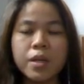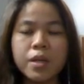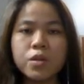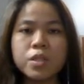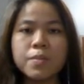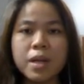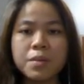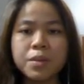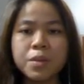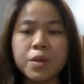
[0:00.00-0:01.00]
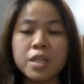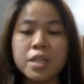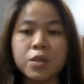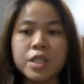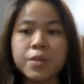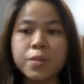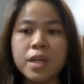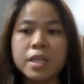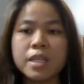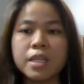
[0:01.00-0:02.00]
We then use MATLAB Simulink to
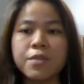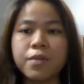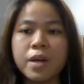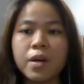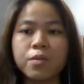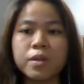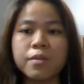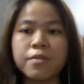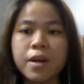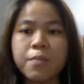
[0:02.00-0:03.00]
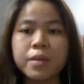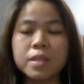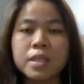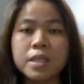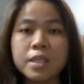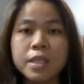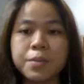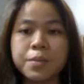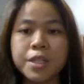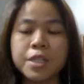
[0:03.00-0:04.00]
simulate the effect of a 5%
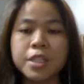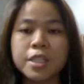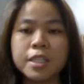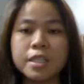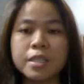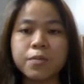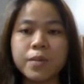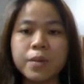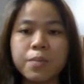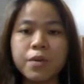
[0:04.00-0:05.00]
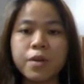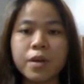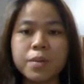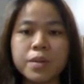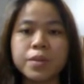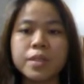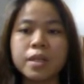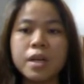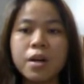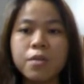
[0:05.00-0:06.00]
step change in input
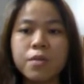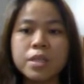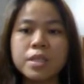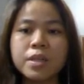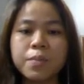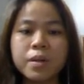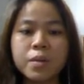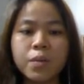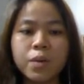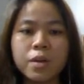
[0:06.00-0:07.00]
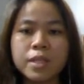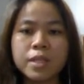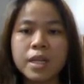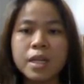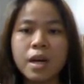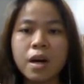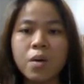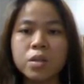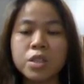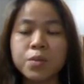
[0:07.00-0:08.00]
variables. For example, we have studied
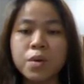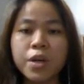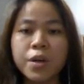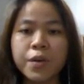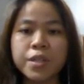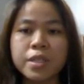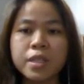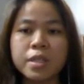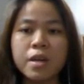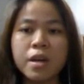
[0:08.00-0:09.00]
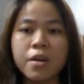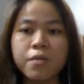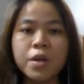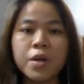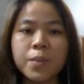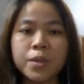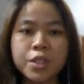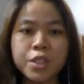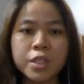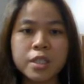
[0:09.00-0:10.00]
how a small increase in feed
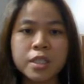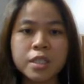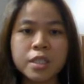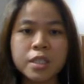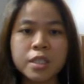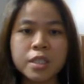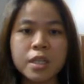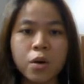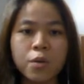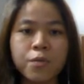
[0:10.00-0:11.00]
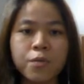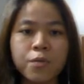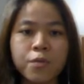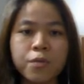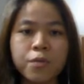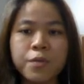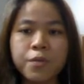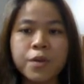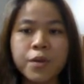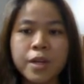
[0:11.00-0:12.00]
composition or
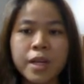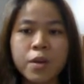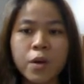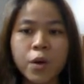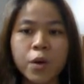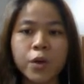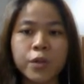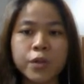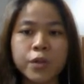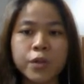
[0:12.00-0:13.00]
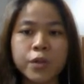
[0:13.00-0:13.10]
feed flow rate or